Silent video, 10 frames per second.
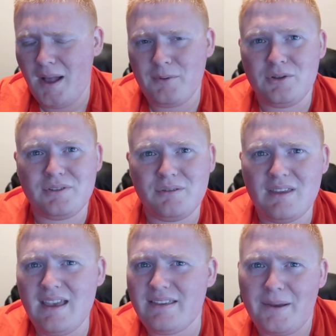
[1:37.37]
I'm gonna do
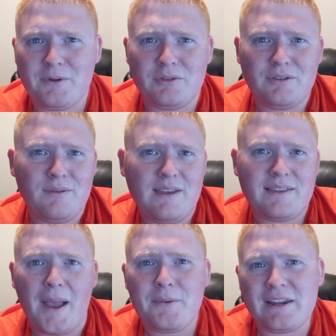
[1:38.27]
this, I'm gonna do
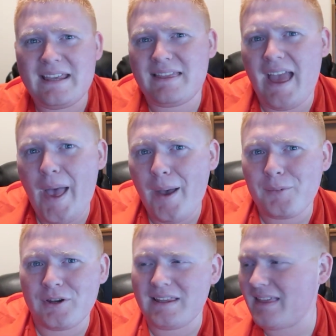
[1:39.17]
this, I'm gonna eat that, I'm
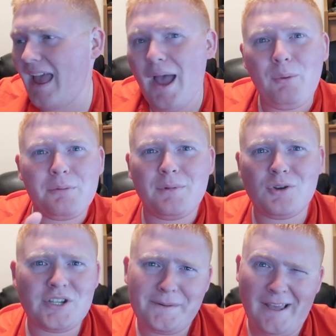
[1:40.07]
gonna eat that, I want a
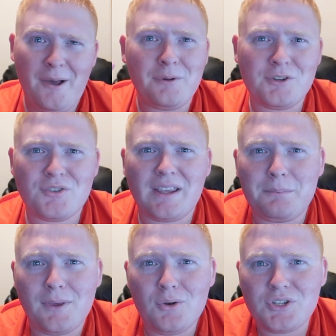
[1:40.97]
milkshake, I'm gonna drink a
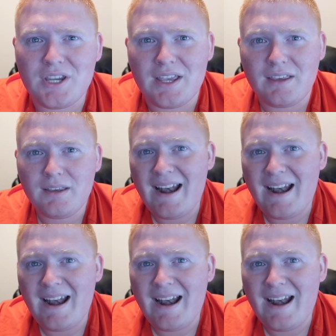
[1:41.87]
milkshake.